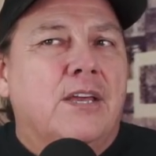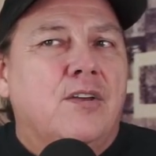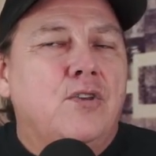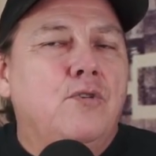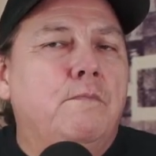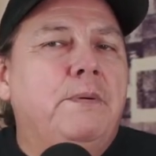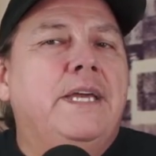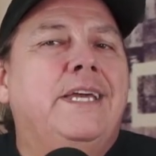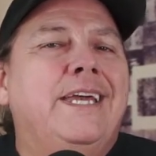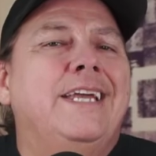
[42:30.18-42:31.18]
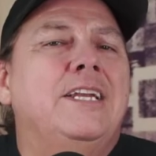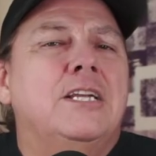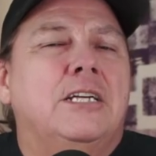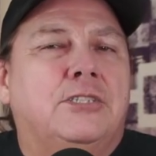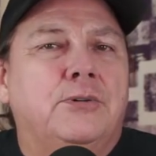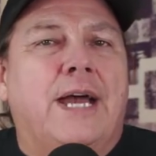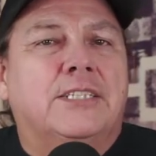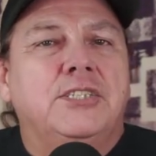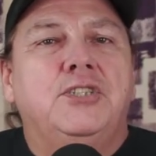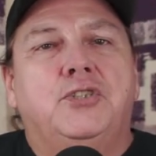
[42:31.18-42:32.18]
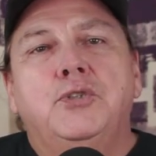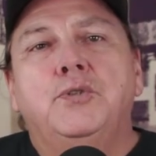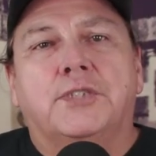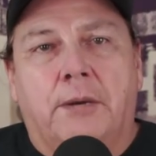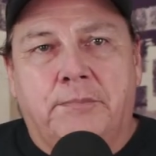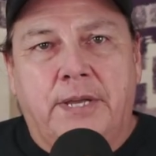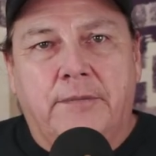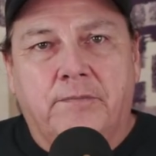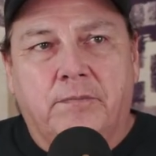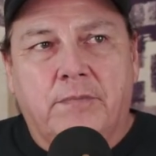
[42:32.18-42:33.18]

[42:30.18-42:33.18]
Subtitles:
you begin to actually do something,